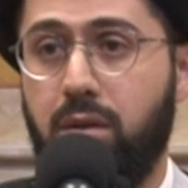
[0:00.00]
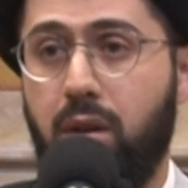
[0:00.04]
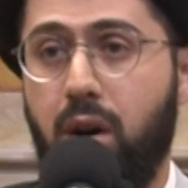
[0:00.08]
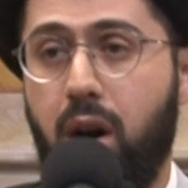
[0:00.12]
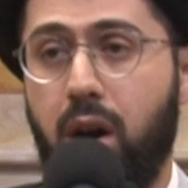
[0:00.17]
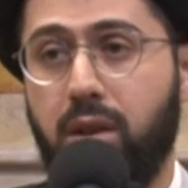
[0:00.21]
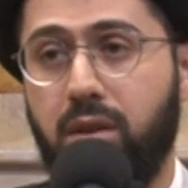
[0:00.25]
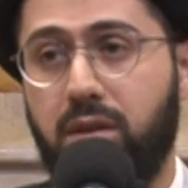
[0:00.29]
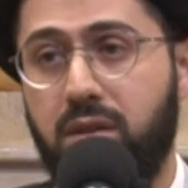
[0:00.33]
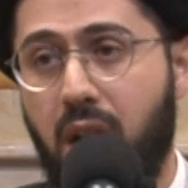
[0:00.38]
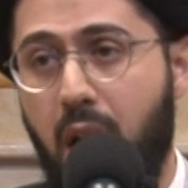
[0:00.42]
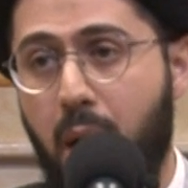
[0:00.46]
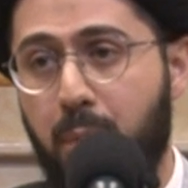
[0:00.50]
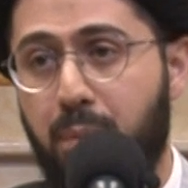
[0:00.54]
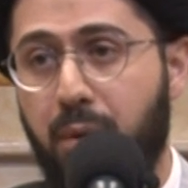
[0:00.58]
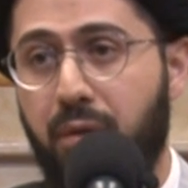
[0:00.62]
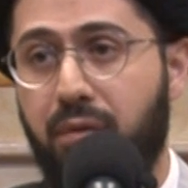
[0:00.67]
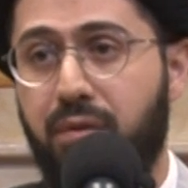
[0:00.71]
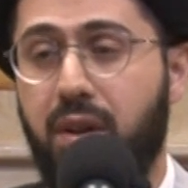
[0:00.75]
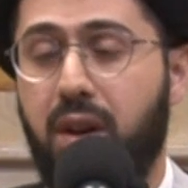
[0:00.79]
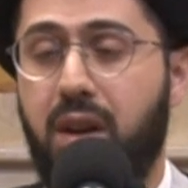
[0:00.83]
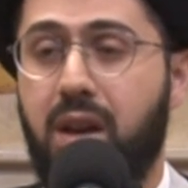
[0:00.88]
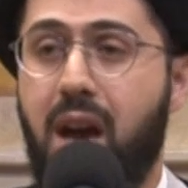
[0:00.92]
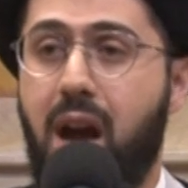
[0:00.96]
On top
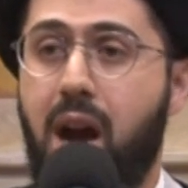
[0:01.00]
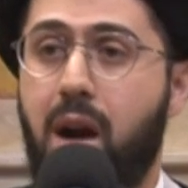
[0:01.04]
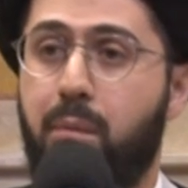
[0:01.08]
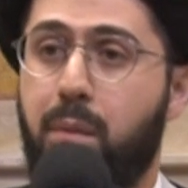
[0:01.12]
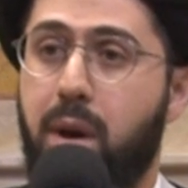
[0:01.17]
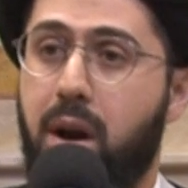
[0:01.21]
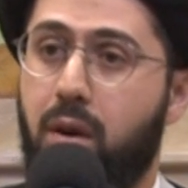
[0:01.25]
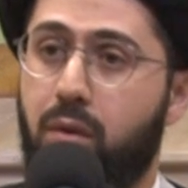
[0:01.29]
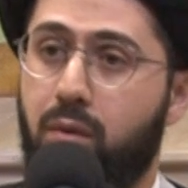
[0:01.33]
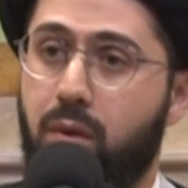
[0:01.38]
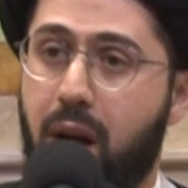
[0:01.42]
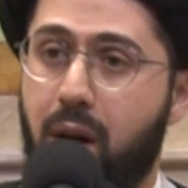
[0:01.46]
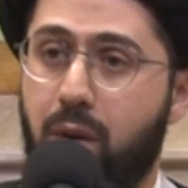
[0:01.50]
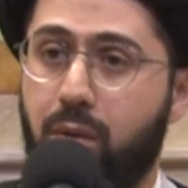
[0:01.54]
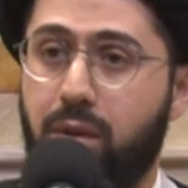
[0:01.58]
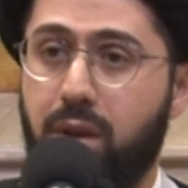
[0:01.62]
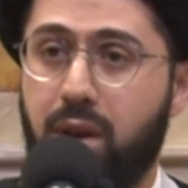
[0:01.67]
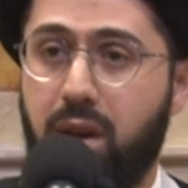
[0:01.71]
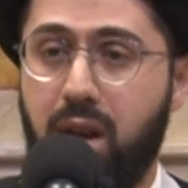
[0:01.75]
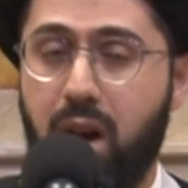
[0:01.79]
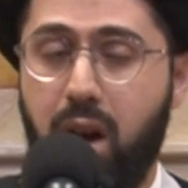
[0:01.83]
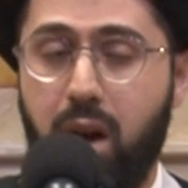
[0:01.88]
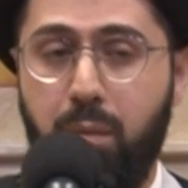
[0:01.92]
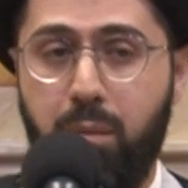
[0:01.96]
of the Kaaba, around the
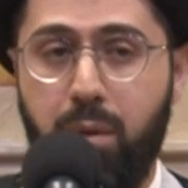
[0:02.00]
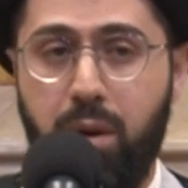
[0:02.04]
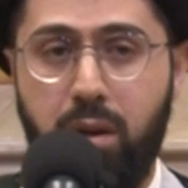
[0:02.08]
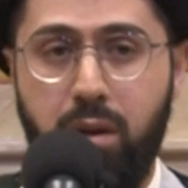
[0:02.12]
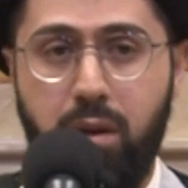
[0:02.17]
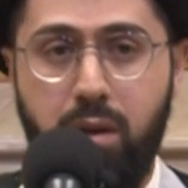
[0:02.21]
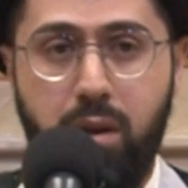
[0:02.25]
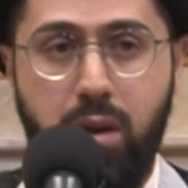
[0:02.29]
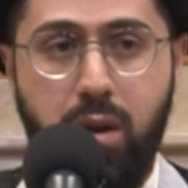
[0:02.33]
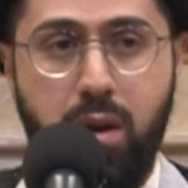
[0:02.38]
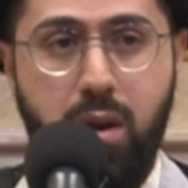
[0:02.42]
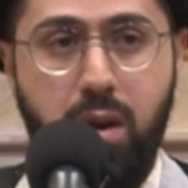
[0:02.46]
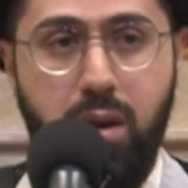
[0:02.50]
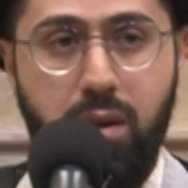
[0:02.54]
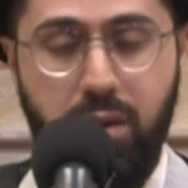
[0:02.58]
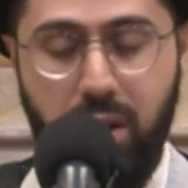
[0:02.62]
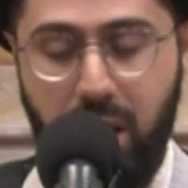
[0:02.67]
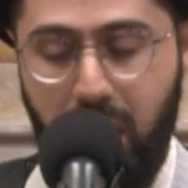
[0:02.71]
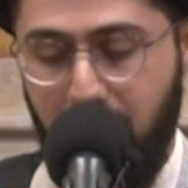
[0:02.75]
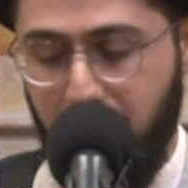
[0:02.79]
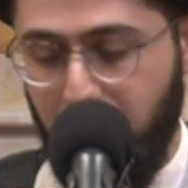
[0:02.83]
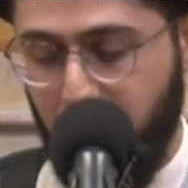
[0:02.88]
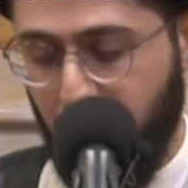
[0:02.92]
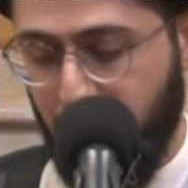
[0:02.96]
Kaaba, the
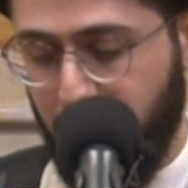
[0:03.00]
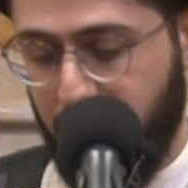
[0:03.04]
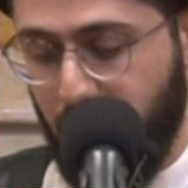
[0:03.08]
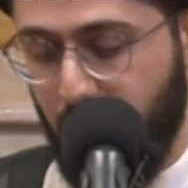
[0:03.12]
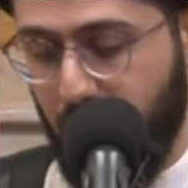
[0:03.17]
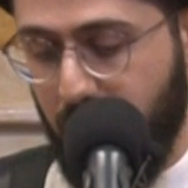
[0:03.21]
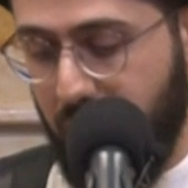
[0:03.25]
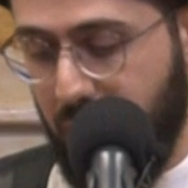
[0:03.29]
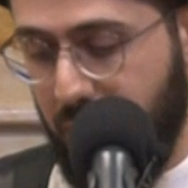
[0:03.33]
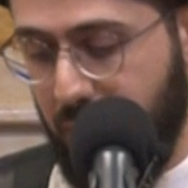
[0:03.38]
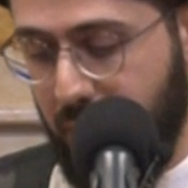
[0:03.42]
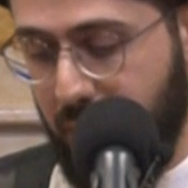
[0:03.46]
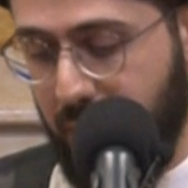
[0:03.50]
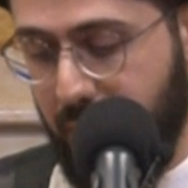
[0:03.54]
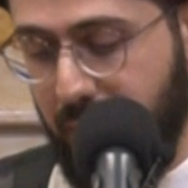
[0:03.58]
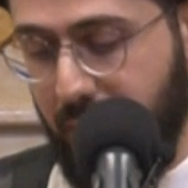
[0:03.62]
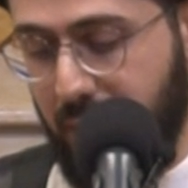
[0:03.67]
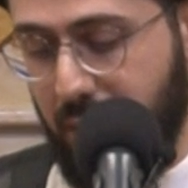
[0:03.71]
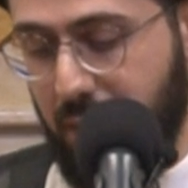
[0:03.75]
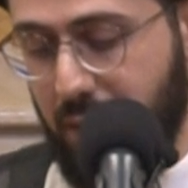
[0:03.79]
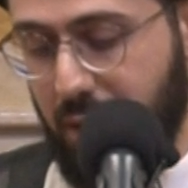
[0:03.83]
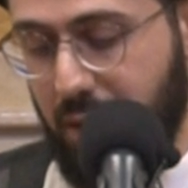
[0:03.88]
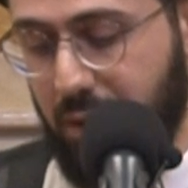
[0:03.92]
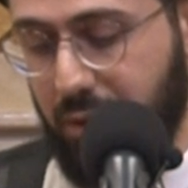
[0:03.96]
idols were
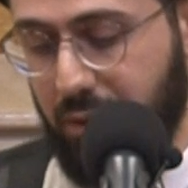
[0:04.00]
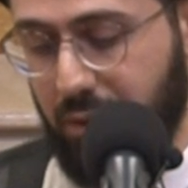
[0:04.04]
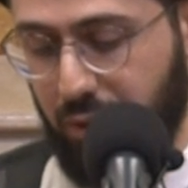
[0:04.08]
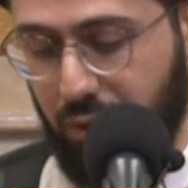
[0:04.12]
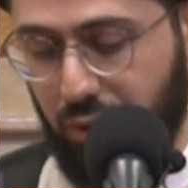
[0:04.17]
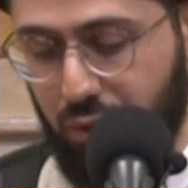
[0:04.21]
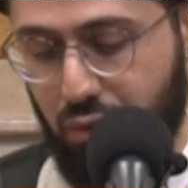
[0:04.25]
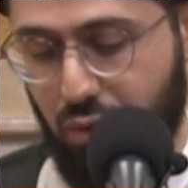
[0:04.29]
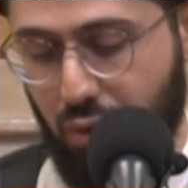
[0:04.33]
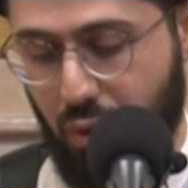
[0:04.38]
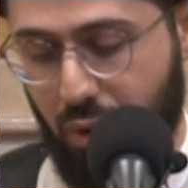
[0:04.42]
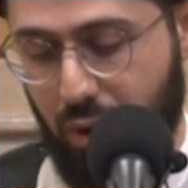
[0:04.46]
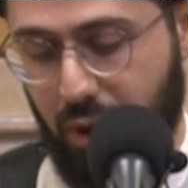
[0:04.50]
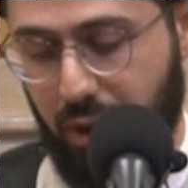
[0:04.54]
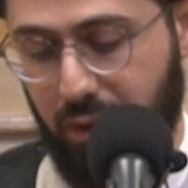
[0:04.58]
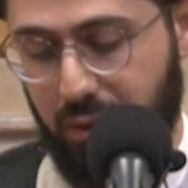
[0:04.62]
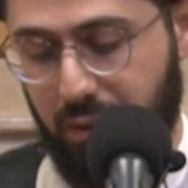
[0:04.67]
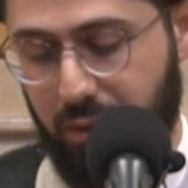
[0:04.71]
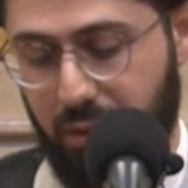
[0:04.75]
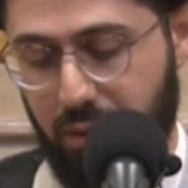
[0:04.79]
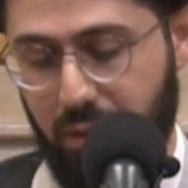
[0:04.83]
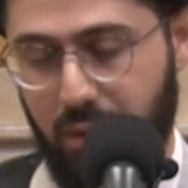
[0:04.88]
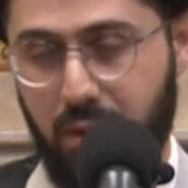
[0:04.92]
destroyed